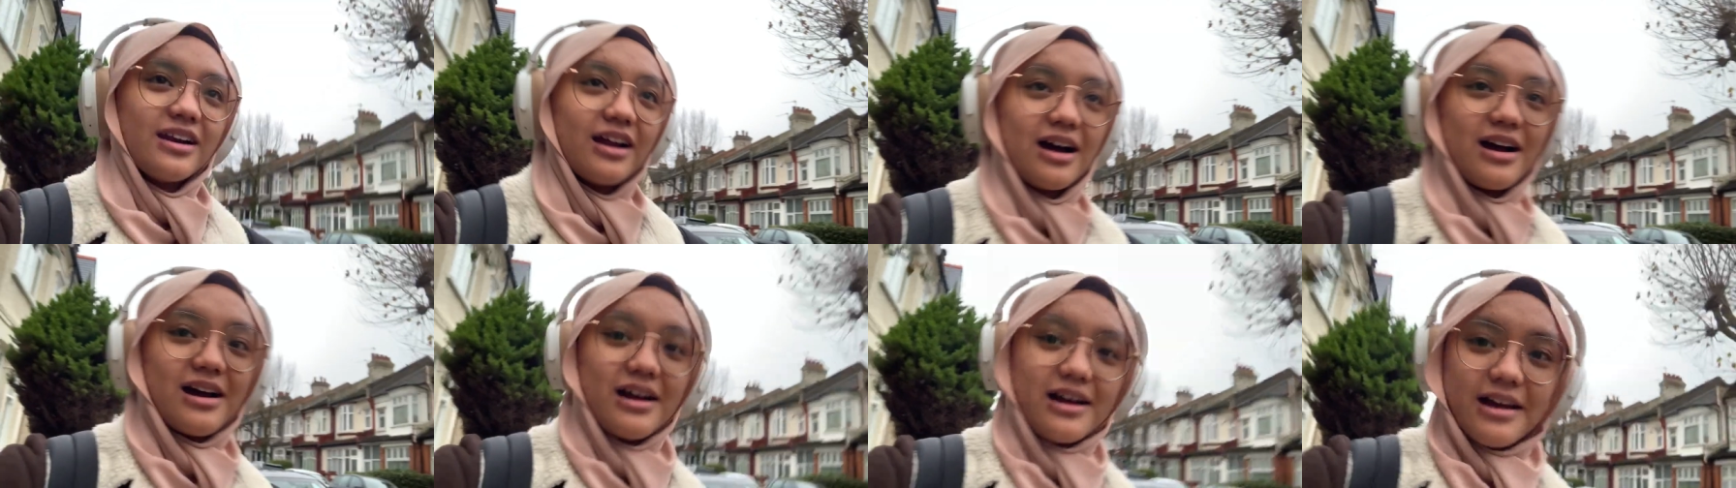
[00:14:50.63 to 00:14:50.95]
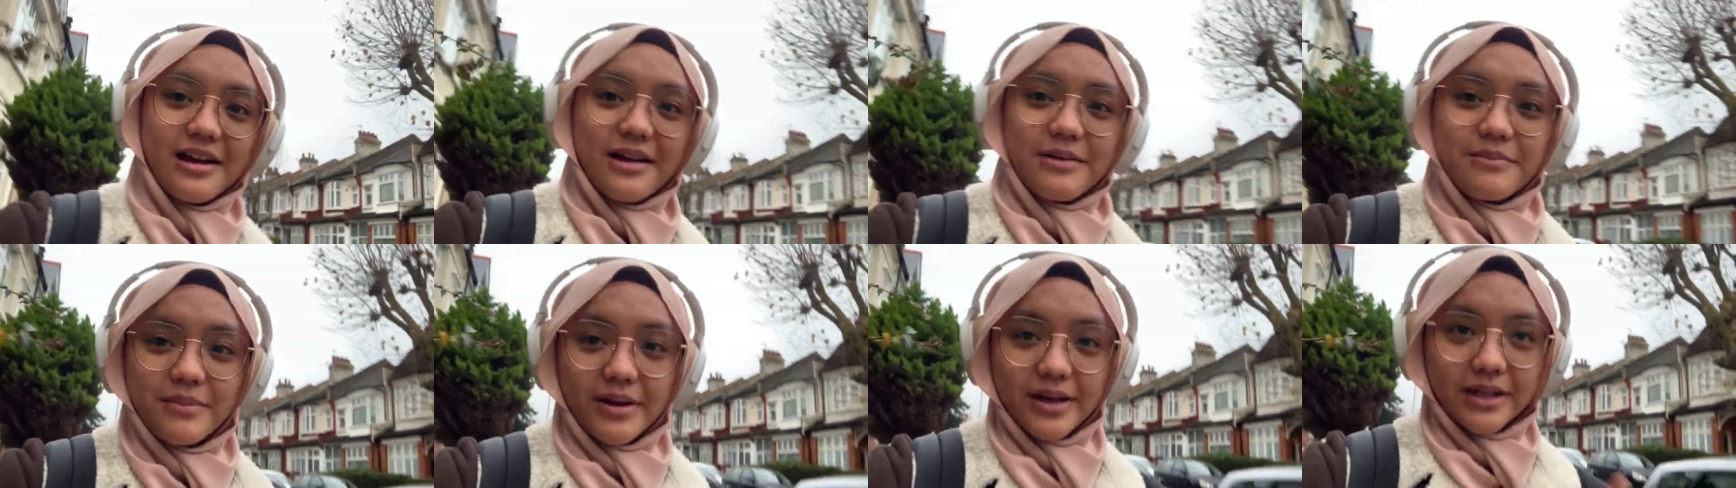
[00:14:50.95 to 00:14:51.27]

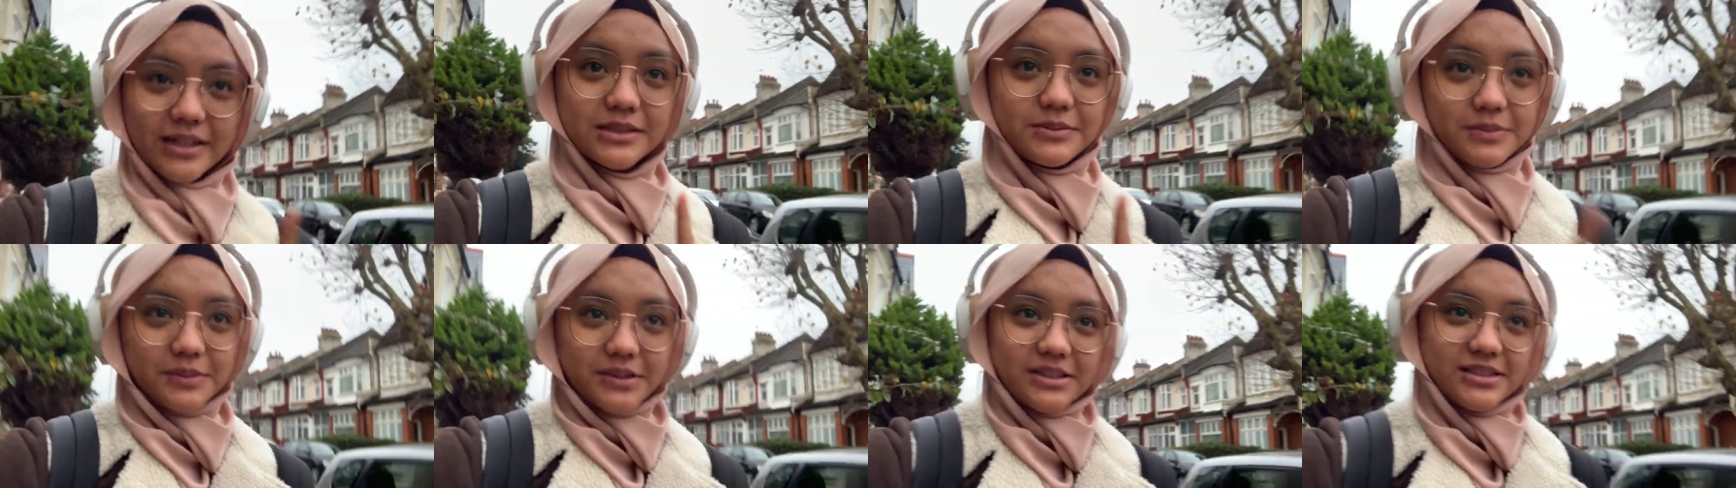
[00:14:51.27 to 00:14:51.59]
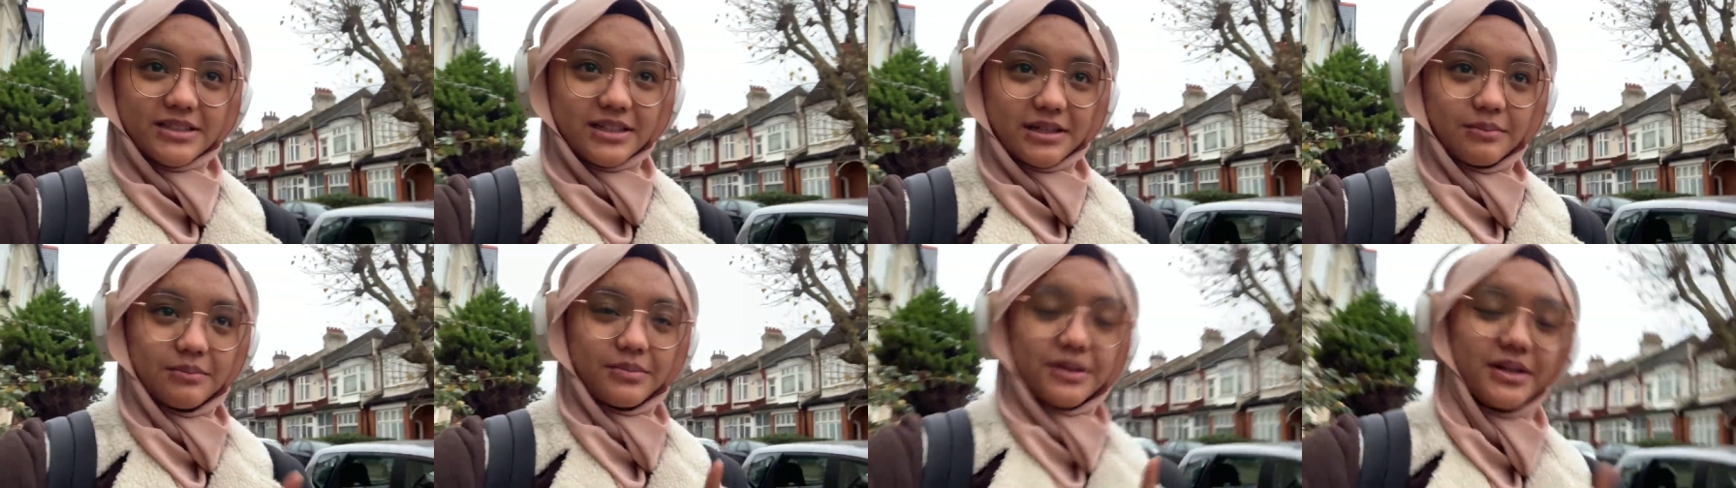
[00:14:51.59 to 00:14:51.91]
i'm
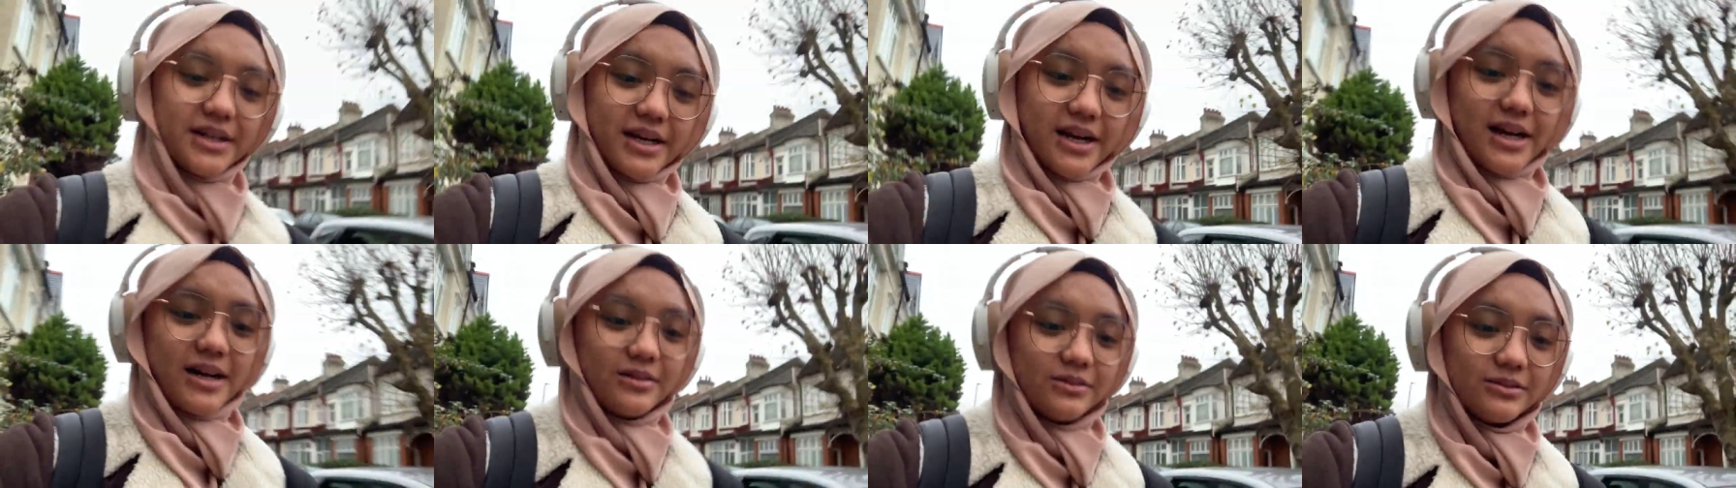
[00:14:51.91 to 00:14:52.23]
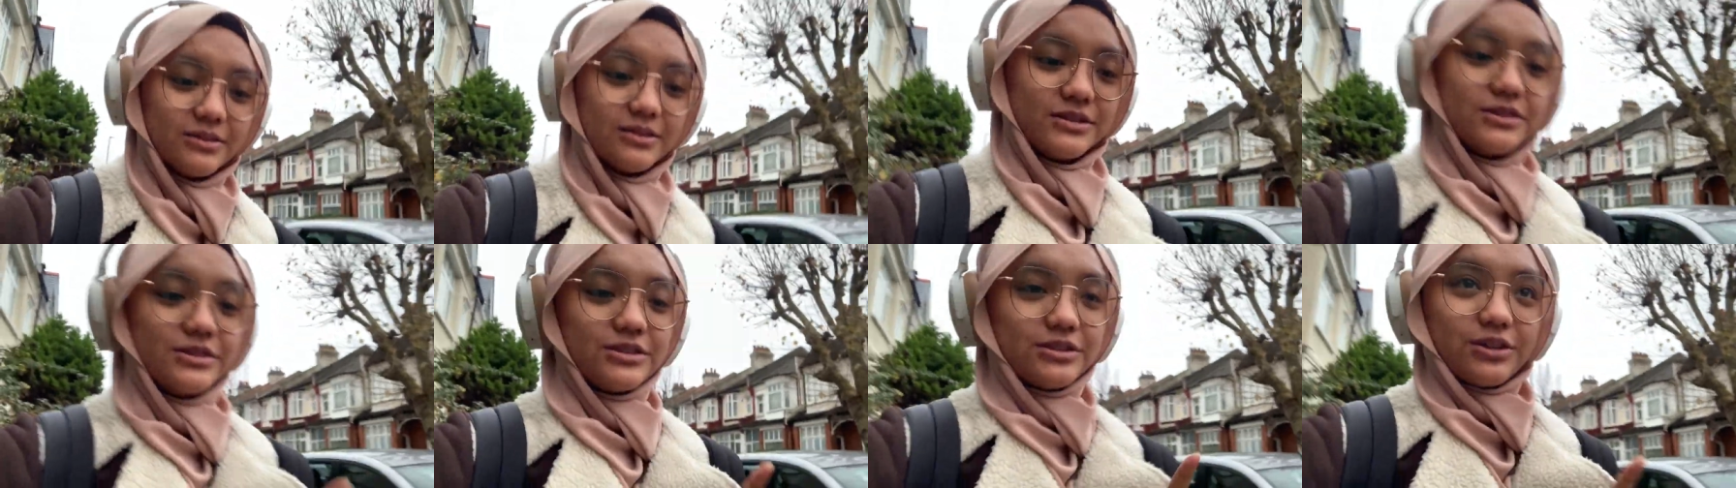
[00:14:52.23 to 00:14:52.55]
experiencing burnout
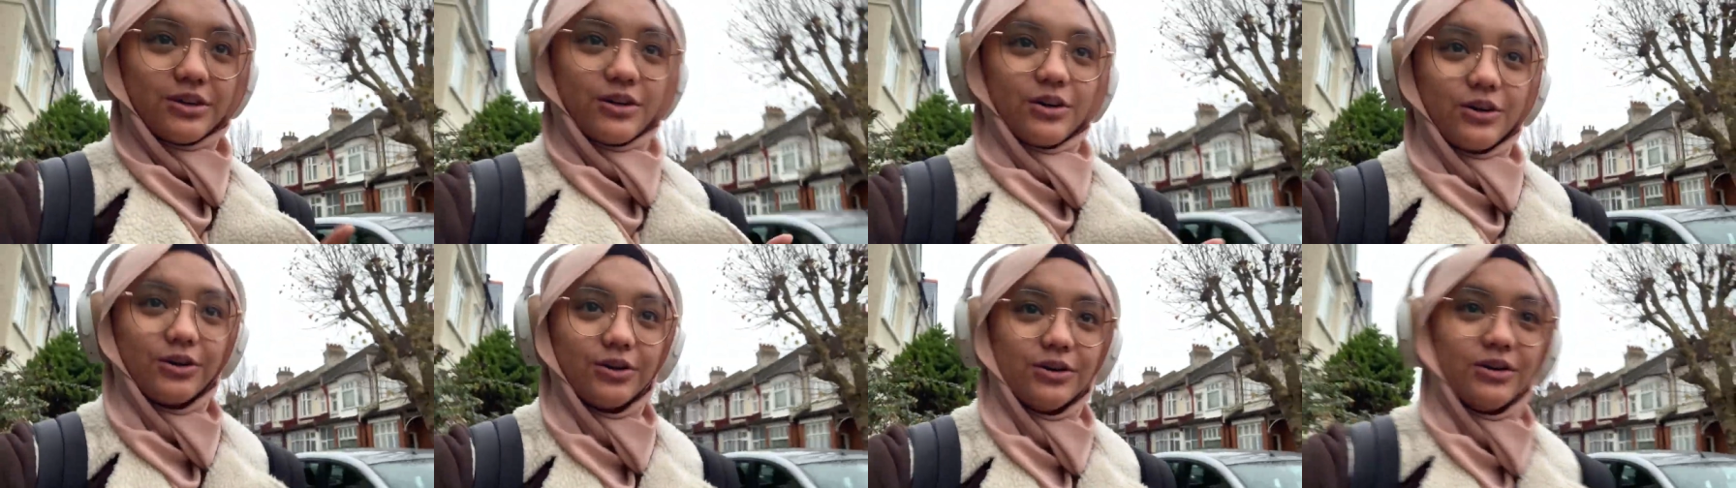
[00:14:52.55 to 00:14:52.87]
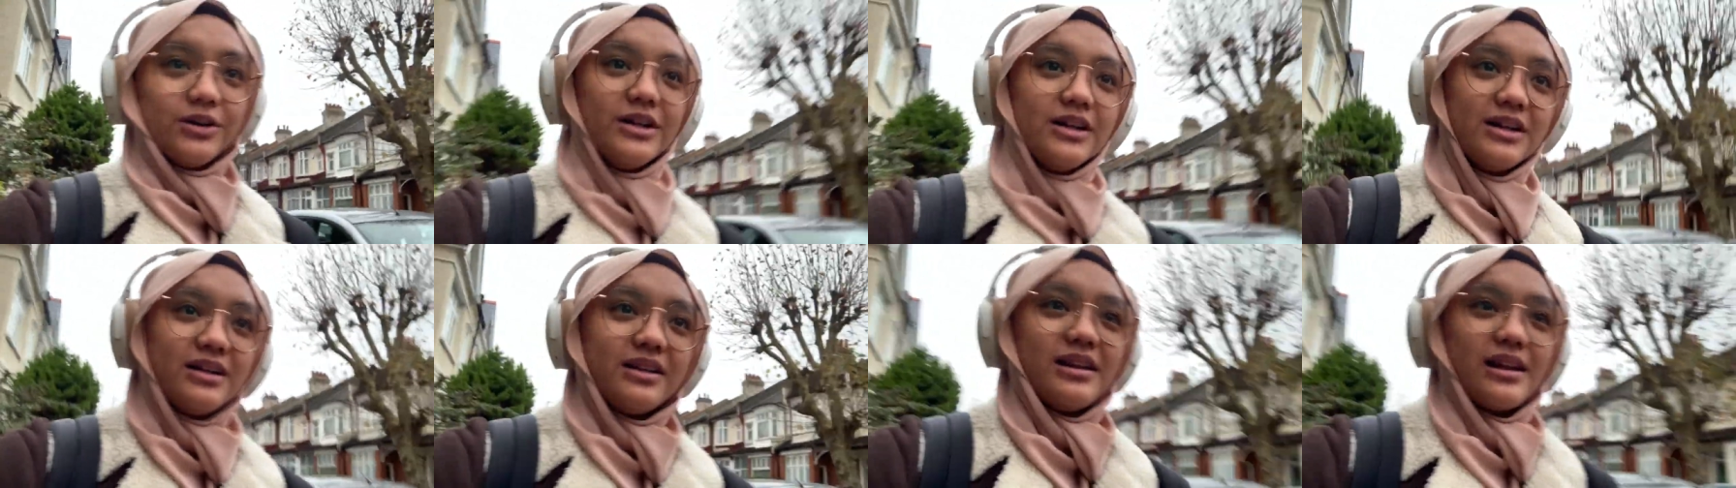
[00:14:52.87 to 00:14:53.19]
so
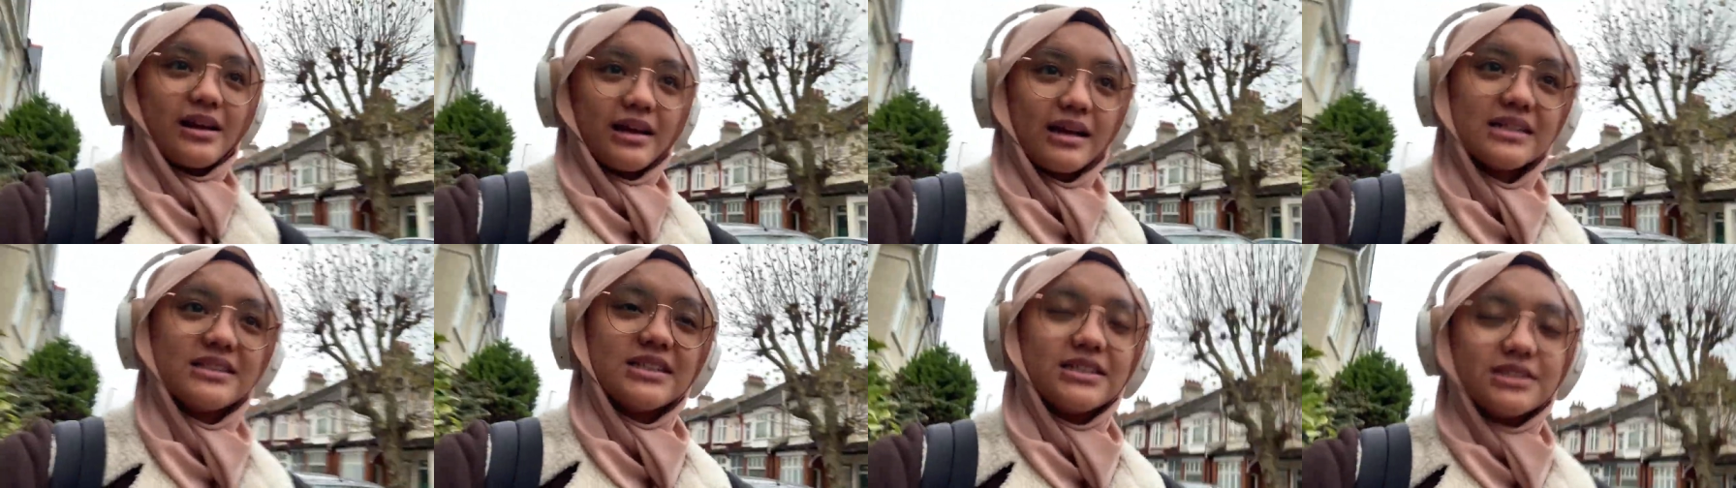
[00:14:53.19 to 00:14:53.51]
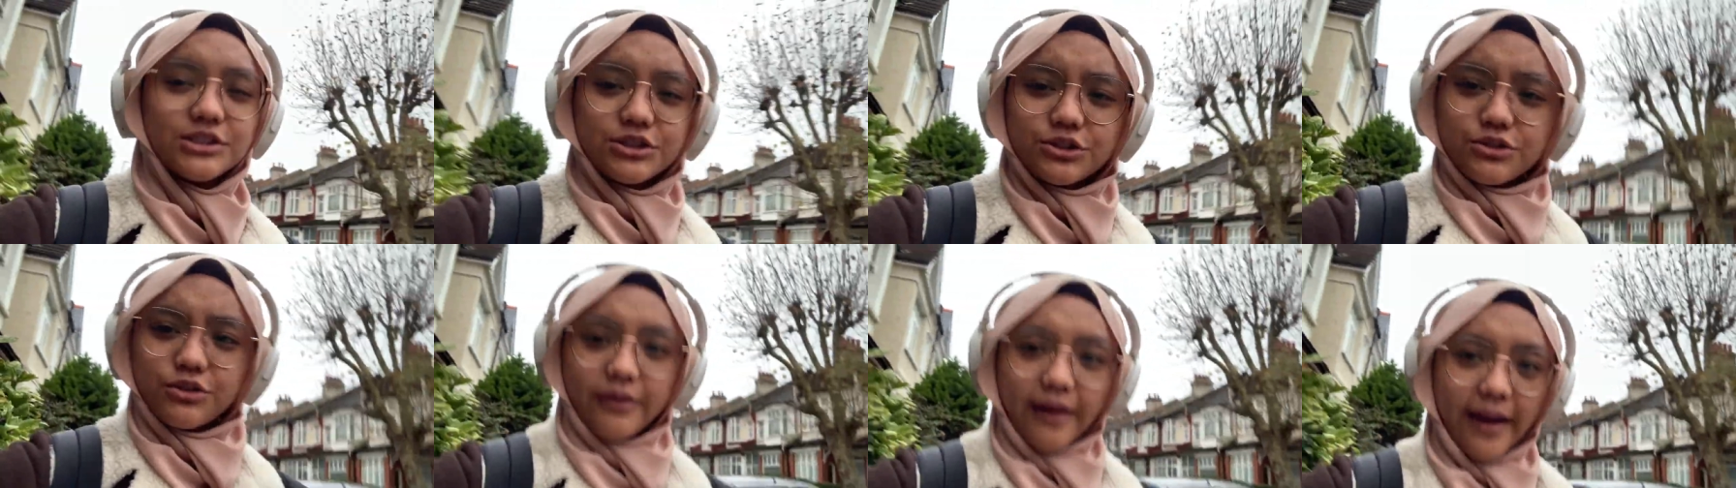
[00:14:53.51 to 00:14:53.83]
i just
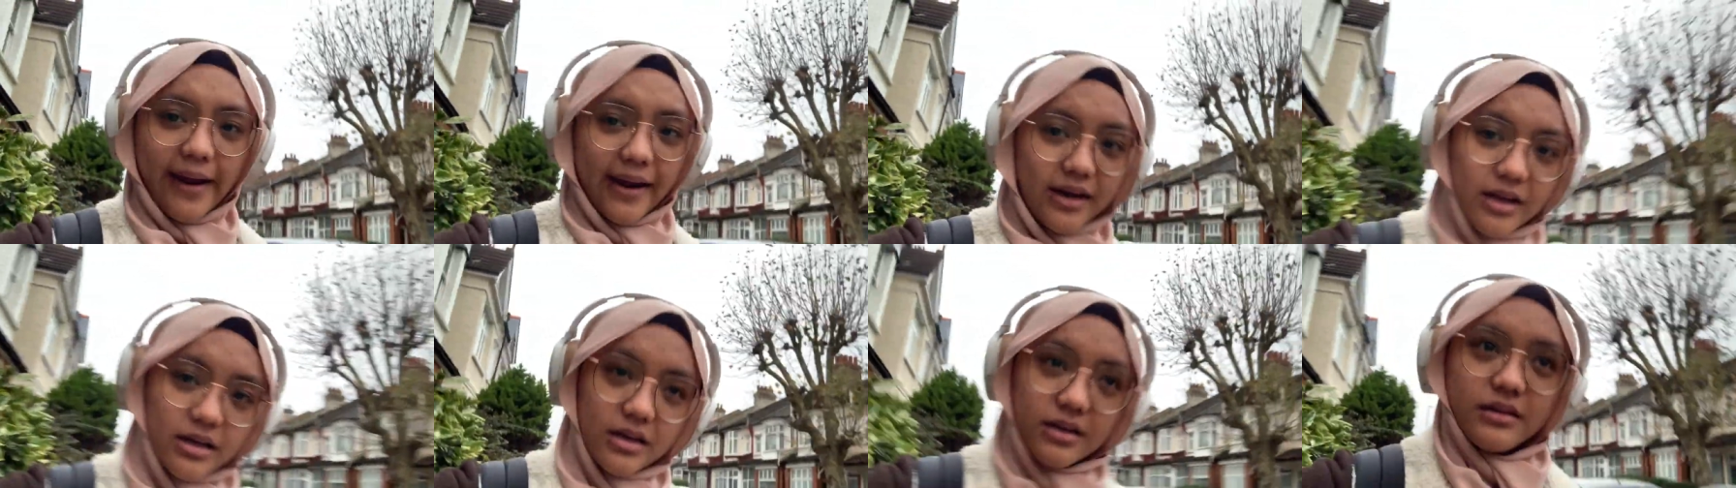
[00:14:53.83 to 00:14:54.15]
dread